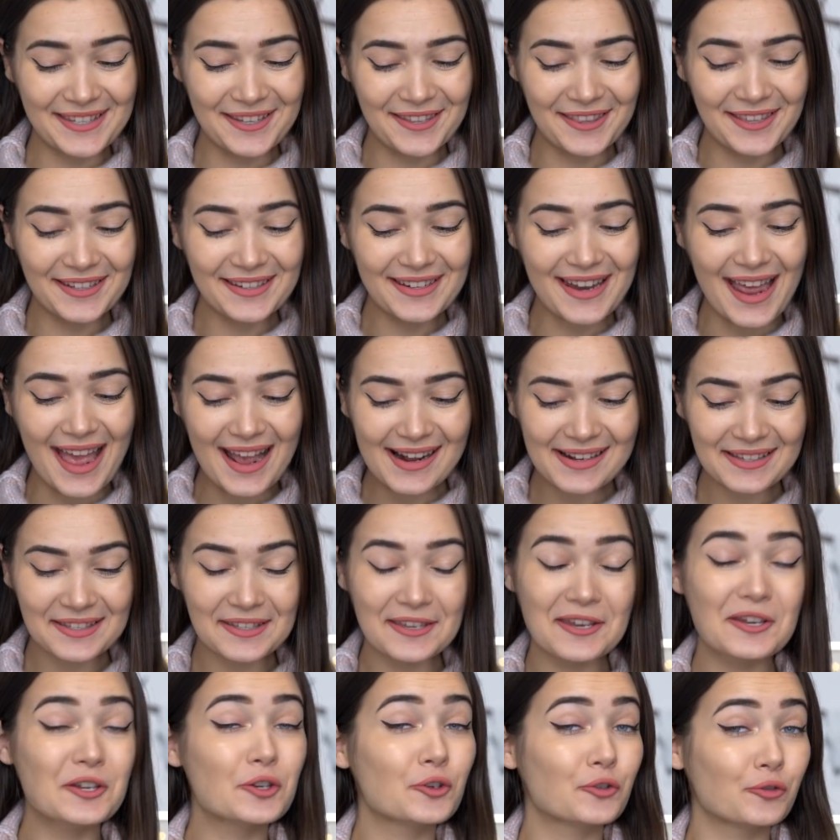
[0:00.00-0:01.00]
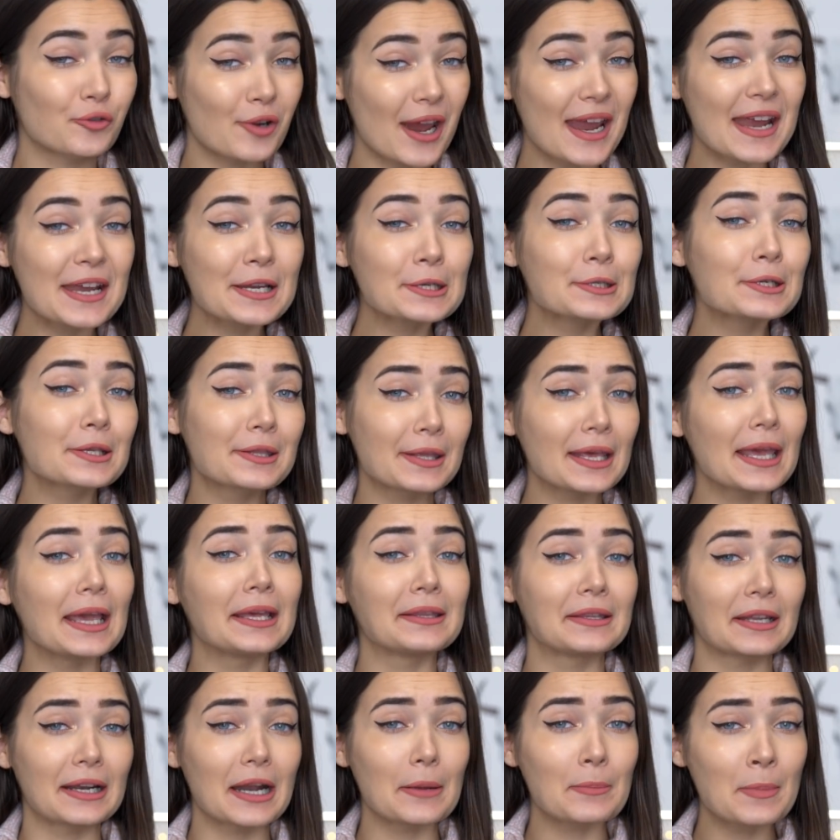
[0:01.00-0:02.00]
so the next strange
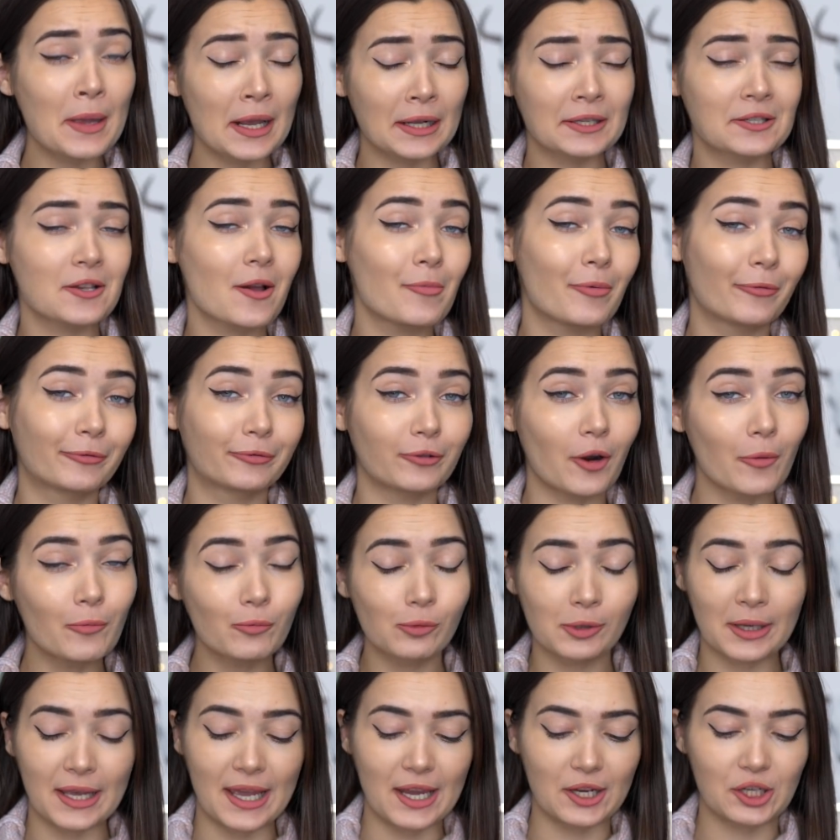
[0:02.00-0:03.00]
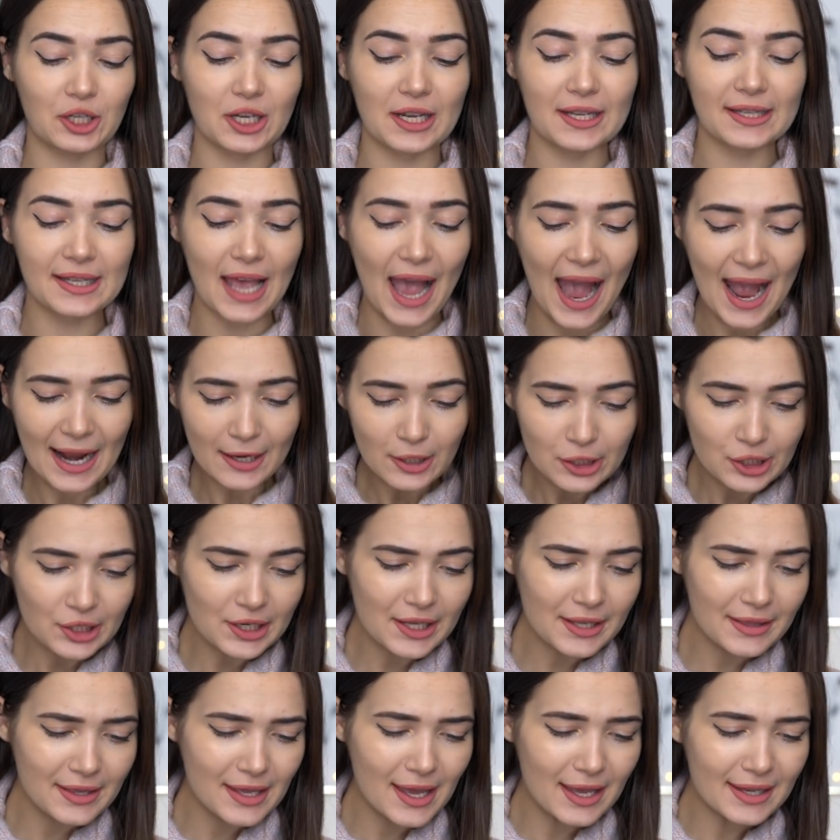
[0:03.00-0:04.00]
thing that I picked up from Wish is
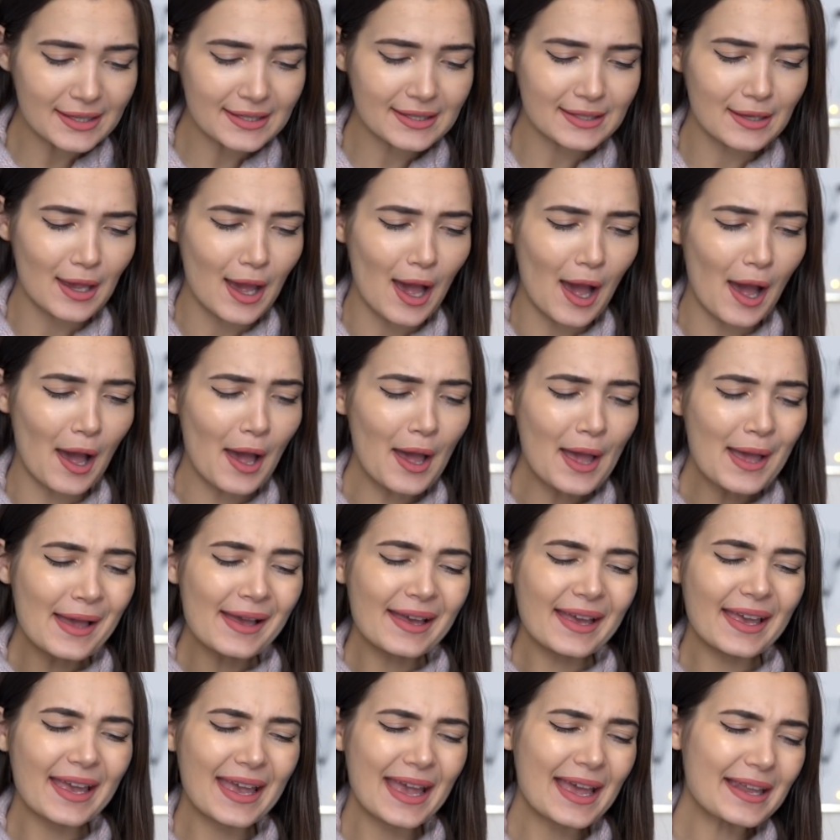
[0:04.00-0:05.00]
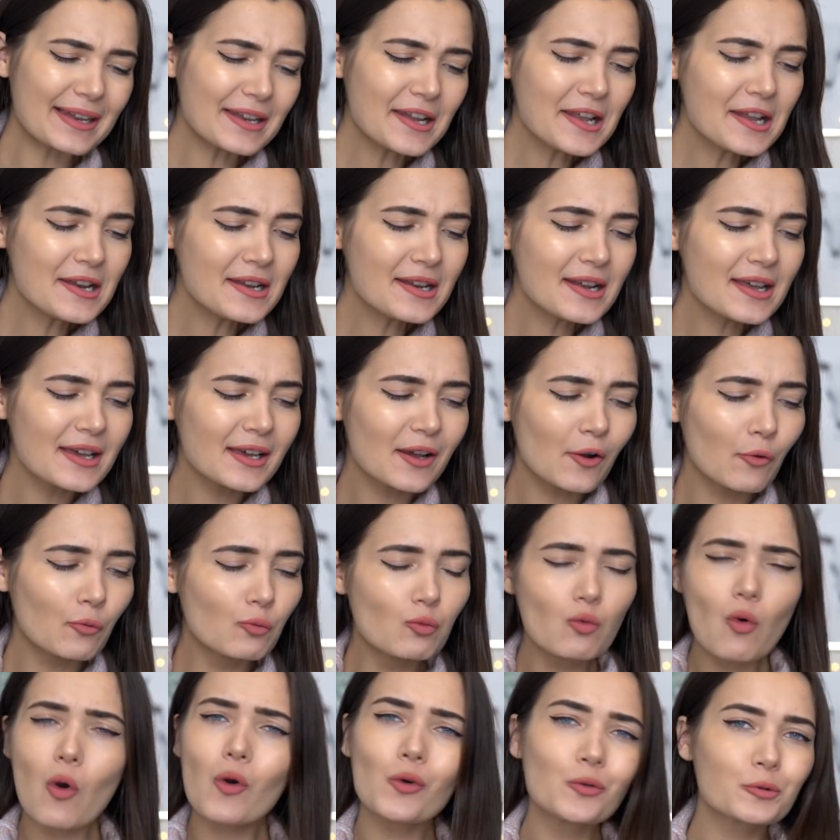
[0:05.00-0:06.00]
actually this
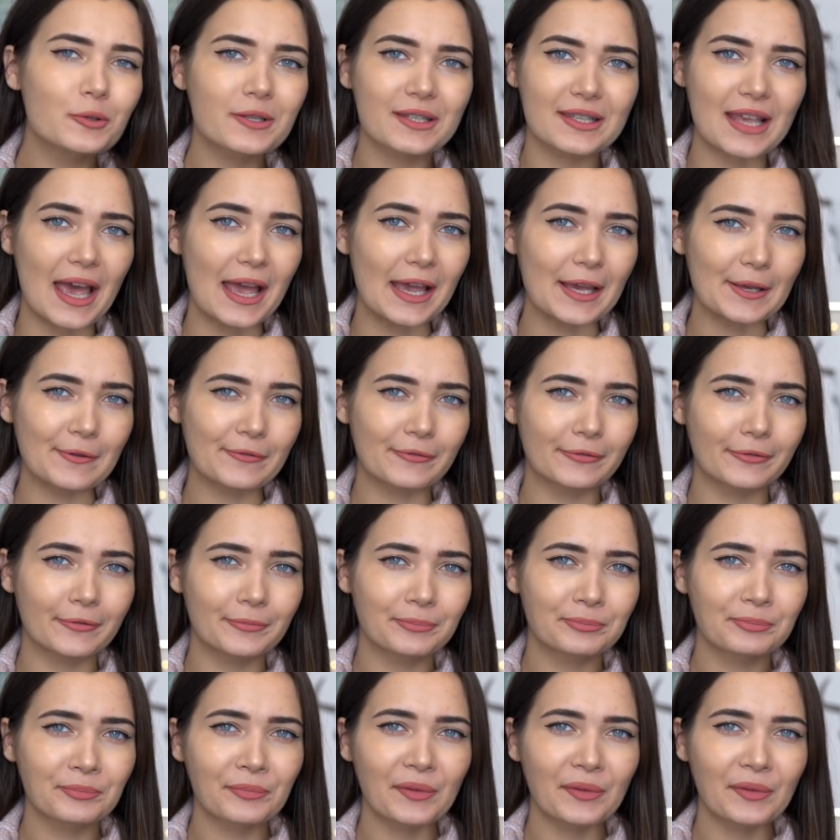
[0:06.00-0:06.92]
hidden wall safe.